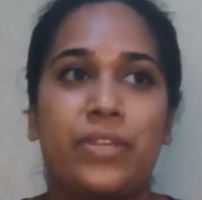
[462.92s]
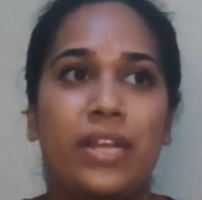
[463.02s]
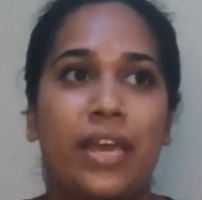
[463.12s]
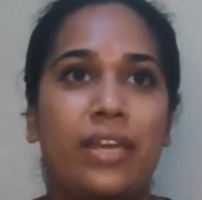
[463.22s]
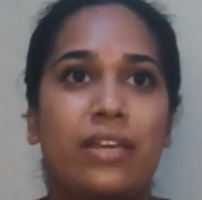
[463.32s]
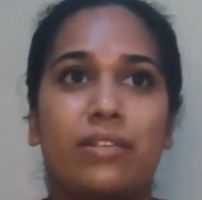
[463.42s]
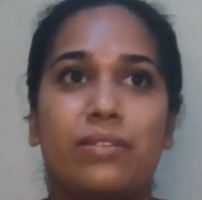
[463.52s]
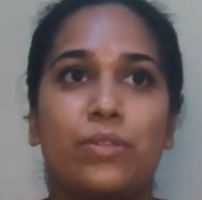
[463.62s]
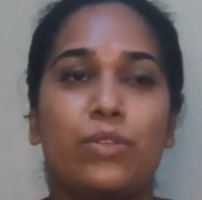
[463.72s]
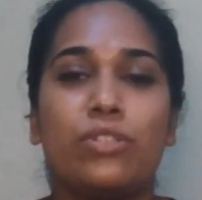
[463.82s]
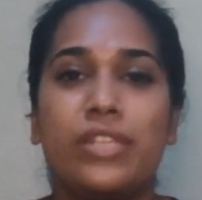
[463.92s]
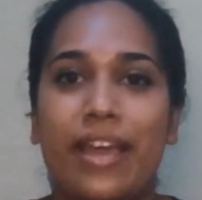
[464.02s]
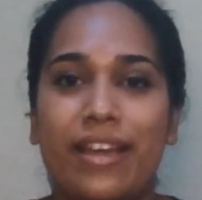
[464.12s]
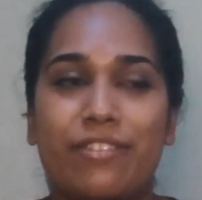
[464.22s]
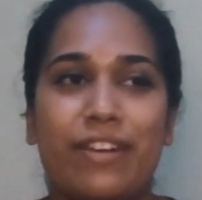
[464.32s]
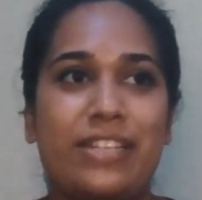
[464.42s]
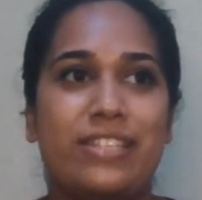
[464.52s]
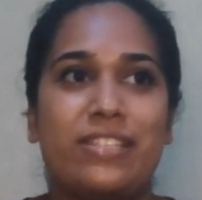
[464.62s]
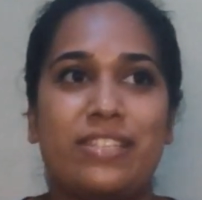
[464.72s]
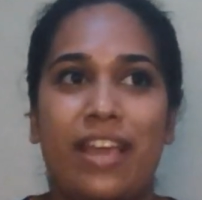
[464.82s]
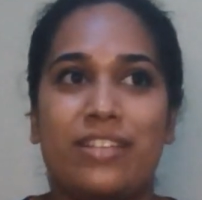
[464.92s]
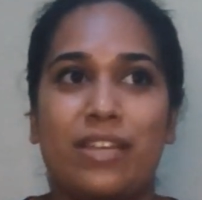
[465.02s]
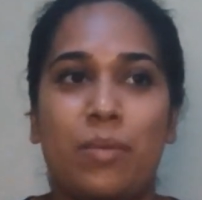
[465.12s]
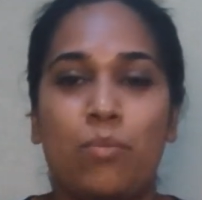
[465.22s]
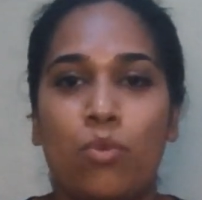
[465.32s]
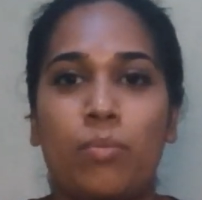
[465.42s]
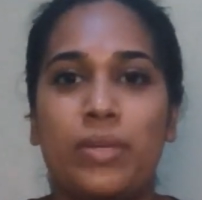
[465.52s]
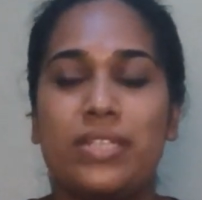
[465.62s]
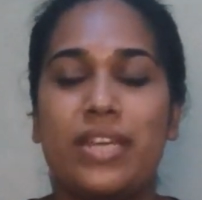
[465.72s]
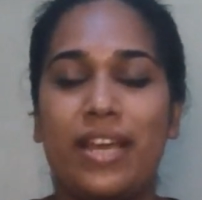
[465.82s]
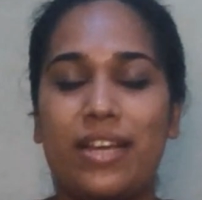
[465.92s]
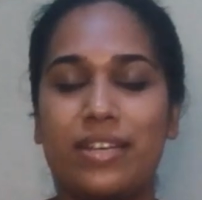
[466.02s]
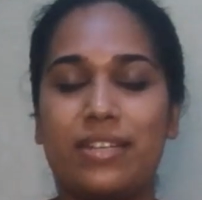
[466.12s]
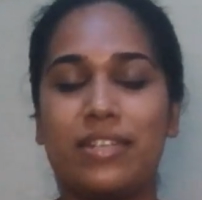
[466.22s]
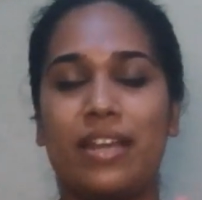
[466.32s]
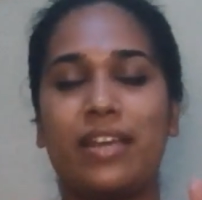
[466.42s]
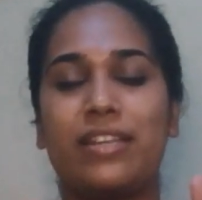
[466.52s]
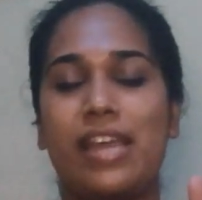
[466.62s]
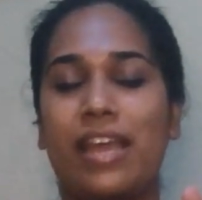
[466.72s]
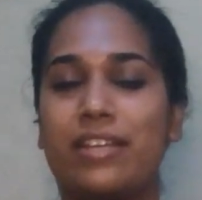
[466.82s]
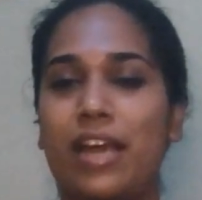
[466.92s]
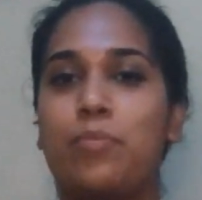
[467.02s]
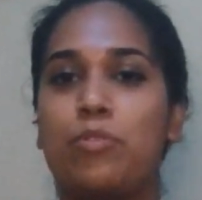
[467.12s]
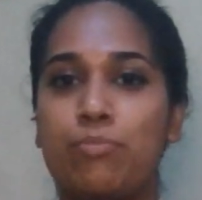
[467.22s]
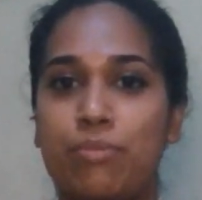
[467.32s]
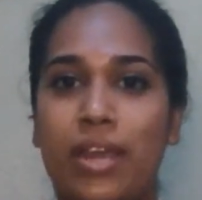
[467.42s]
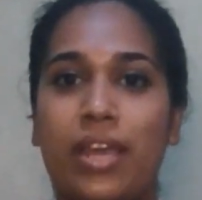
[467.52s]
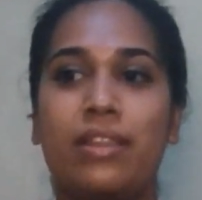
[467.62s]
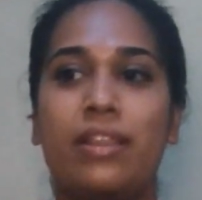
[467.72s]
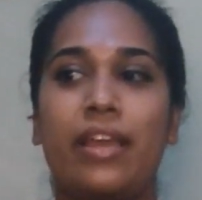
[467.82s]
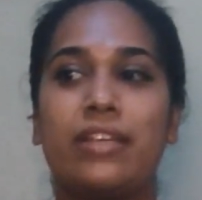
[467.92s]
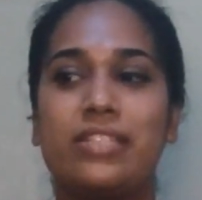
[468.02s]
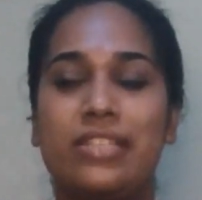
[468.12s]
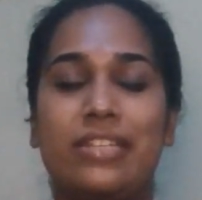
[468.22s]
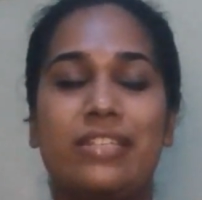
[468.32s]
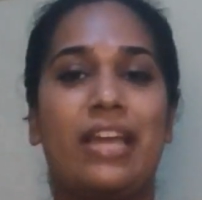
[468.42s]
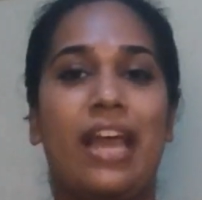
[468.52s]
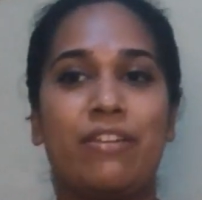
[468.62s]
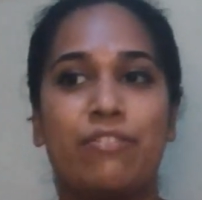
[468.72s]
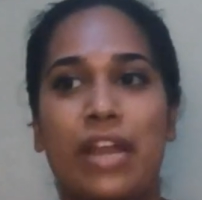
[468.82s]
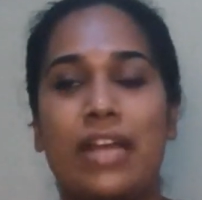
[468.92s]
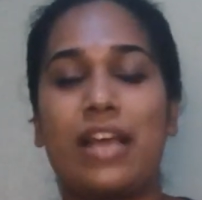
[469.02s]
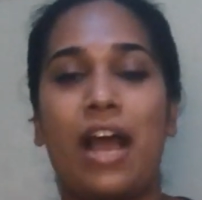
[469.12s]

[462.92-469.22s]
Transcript: Like, you know, take a rest, take some moment, take time to breathe, like, sit and relax.